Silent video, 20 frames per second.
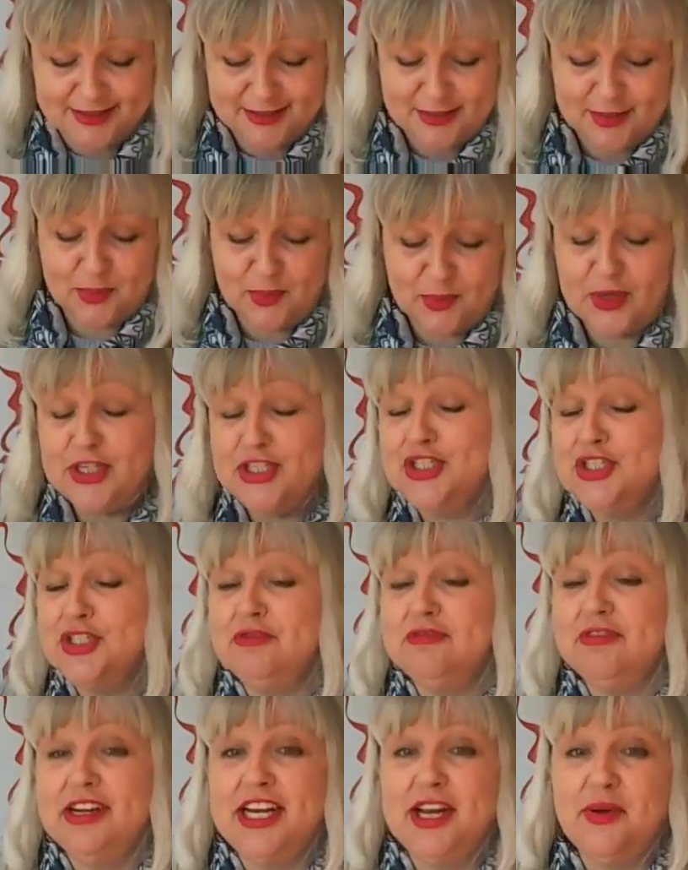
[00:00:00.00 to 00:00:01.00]
What do
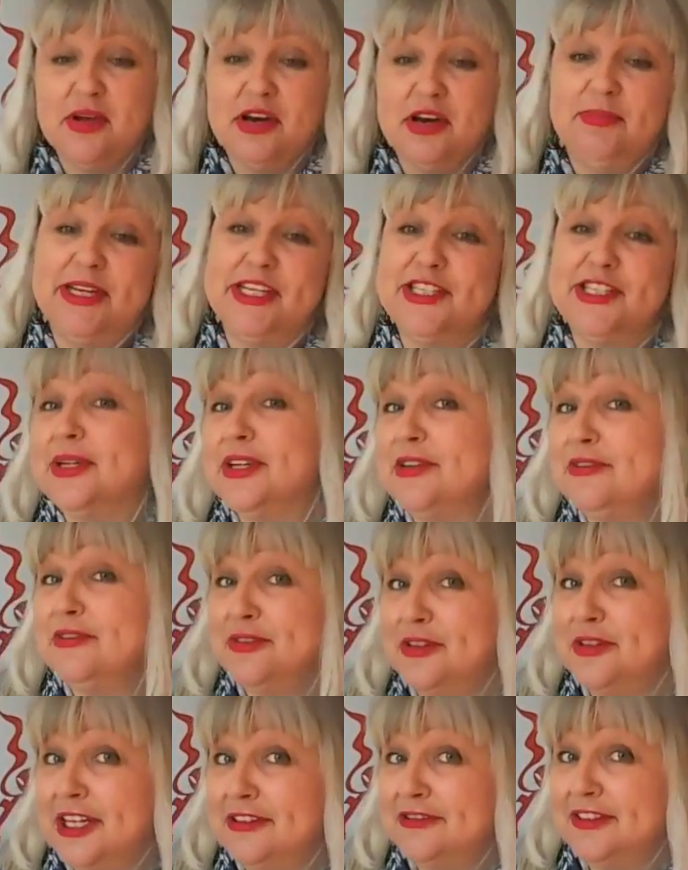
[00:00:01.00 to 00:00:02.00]
you really want to be doing
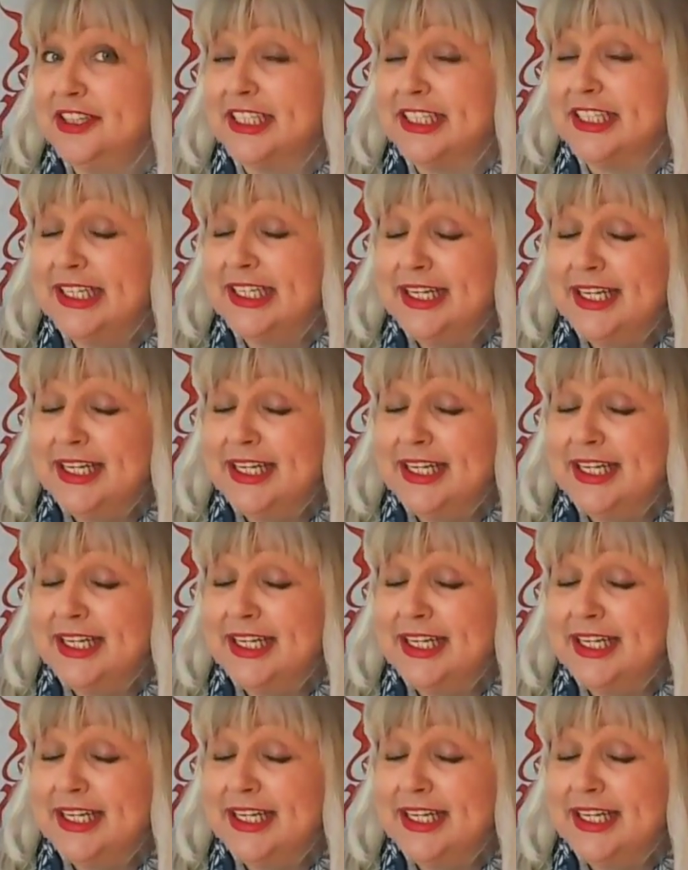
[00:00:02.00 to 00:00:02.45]
for a living?